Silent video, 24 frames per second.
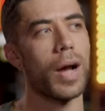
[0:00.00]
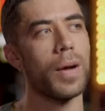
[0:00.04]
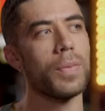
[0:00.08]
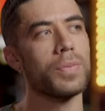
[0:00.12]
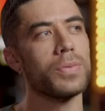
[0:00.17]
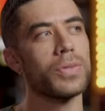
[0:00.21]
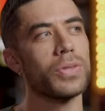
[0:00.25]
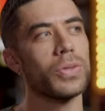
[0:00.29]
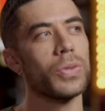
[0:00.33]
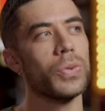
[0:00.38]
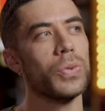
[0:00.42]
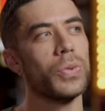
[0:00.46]
I'm
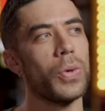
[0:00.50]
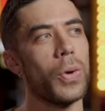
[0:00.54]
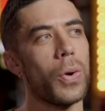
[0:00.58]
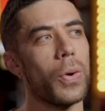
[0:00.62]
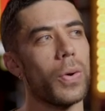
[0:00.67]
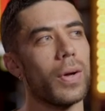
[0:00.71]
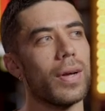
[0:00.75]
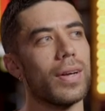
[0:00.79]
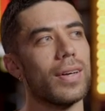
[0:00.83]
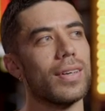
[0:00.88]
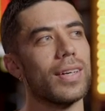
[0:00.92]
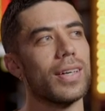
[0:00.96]
still
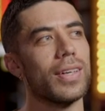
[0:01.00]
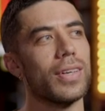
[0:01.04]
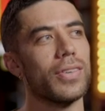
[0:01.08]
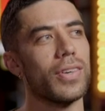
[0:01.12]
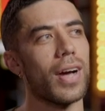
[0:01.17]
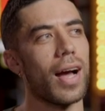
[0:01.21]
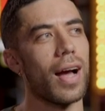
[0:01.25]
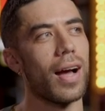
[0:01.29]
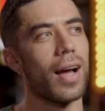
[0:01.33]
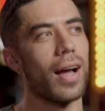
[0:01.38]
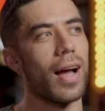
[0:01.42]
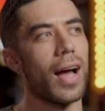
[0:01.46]
not
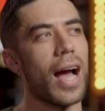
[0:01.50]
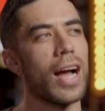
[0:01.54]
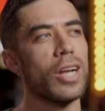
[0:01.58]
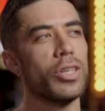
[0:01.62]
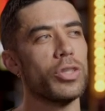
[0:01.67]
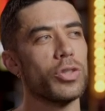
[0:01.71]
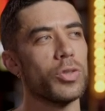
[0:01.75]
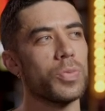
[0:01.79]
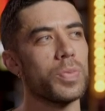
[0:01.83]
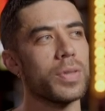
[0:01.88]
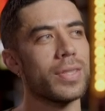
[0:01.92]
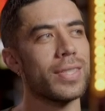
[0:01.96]

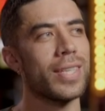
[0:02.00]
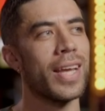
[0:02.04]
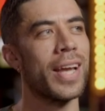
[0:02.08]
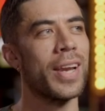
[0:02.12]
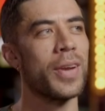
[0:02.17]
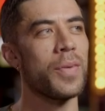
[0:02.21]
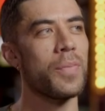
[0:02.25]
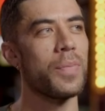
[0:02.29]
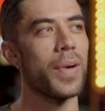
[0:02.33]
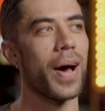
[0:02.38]
100%